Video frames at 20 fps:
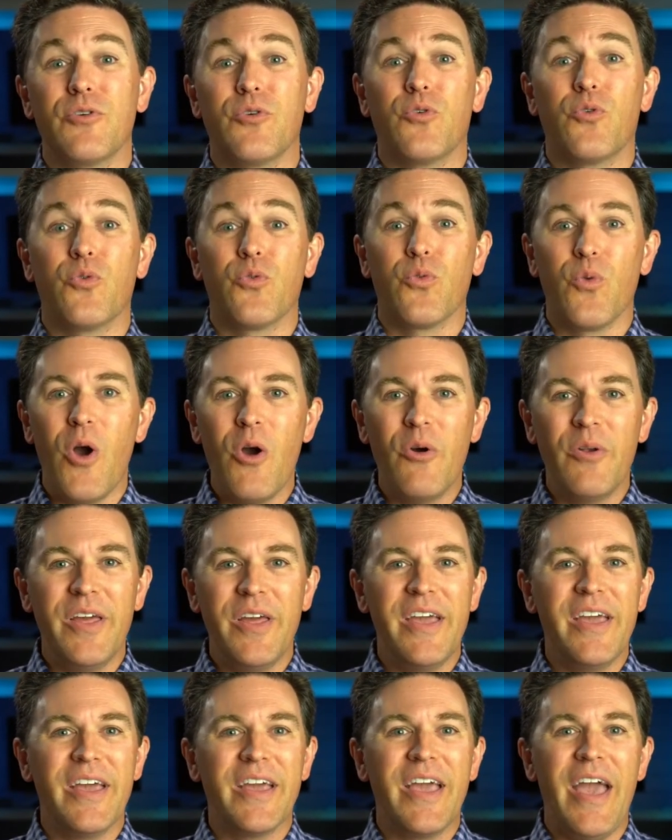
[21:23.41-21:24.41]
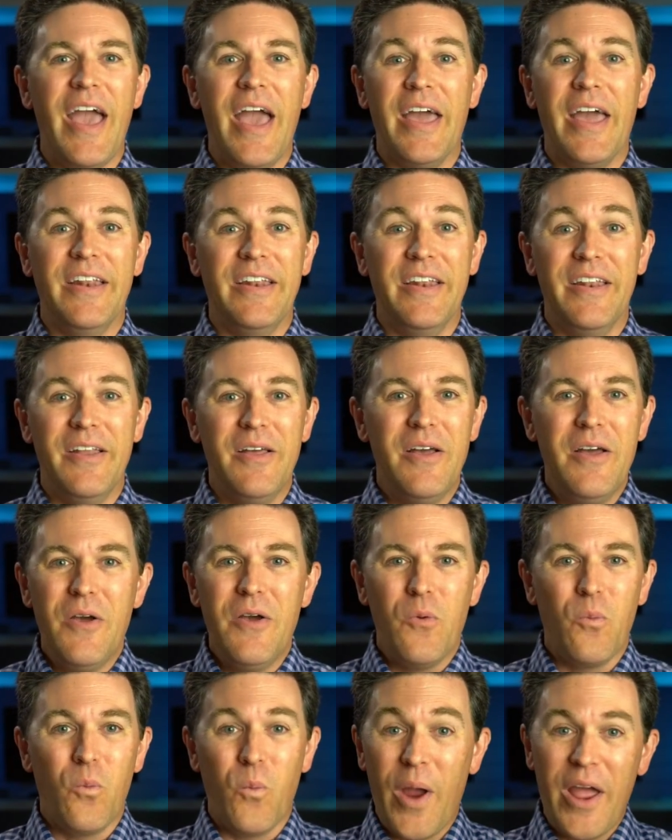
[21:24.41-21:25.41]
groaning and
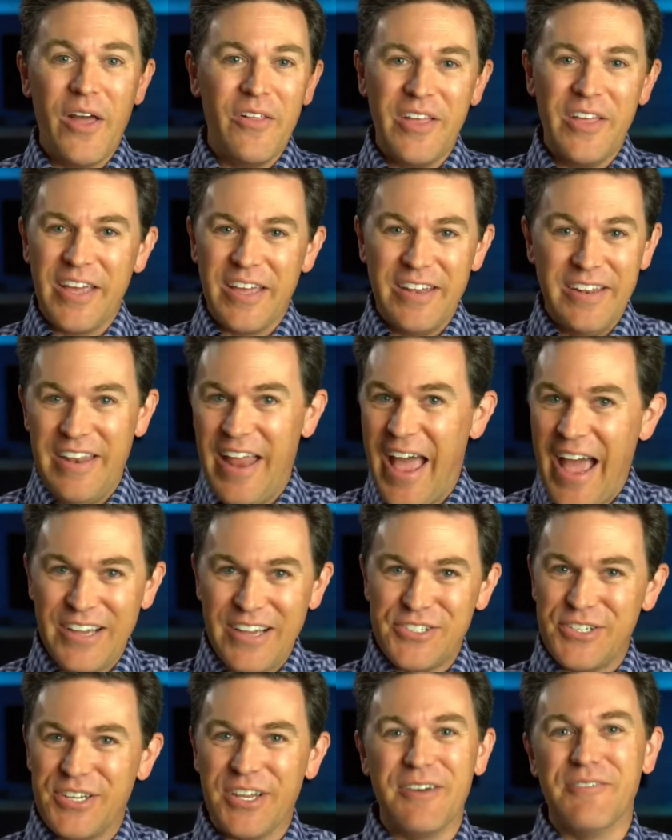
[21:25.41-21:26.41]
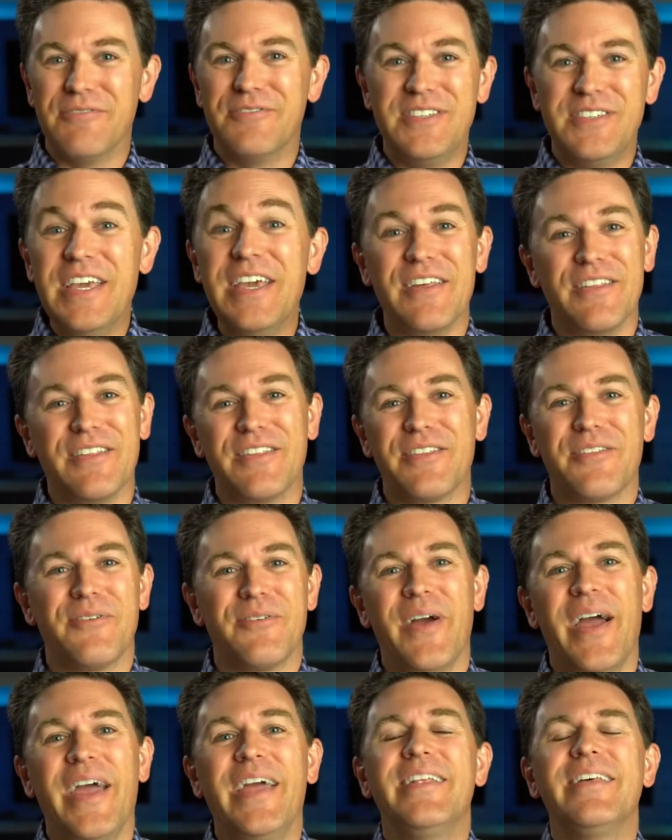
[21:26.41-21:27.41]
wailing and gnashing of teeth,
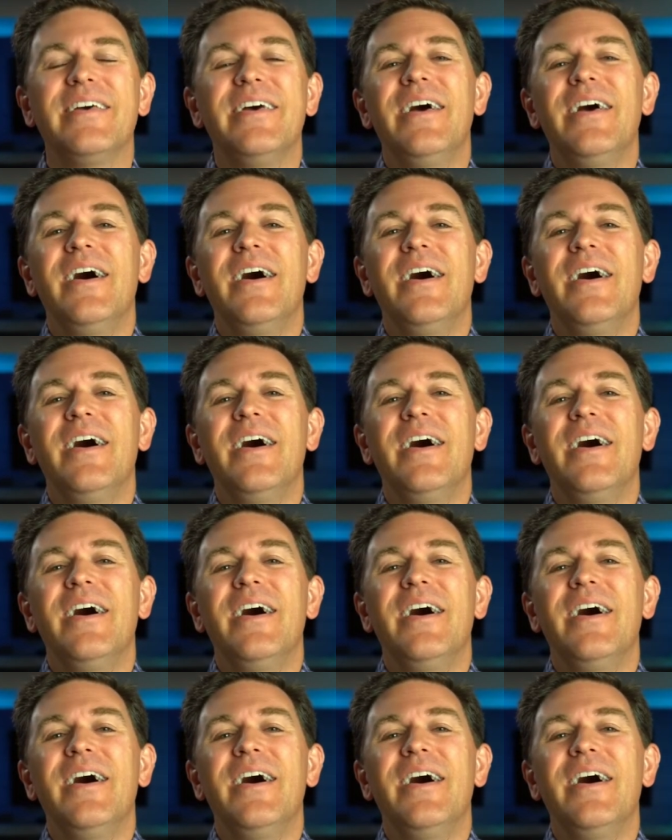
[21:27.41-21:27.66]
right?